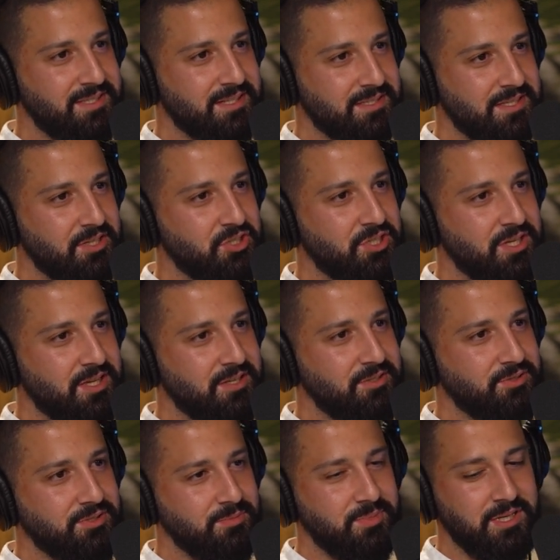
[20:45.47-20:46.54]
this Excel sheet,
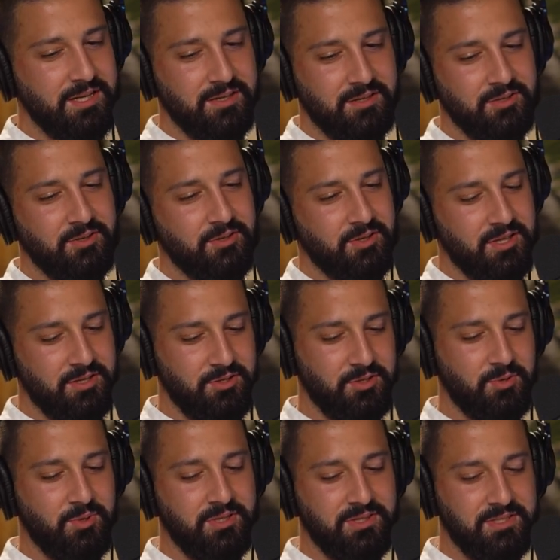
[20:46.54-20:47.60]
I used to be like, okay,
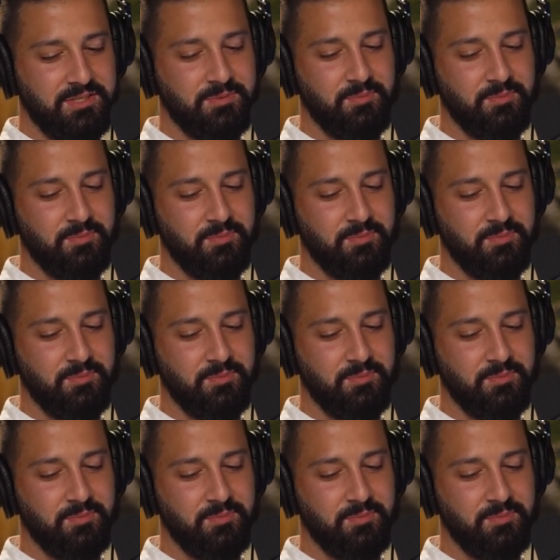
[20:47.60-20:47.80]
you know what?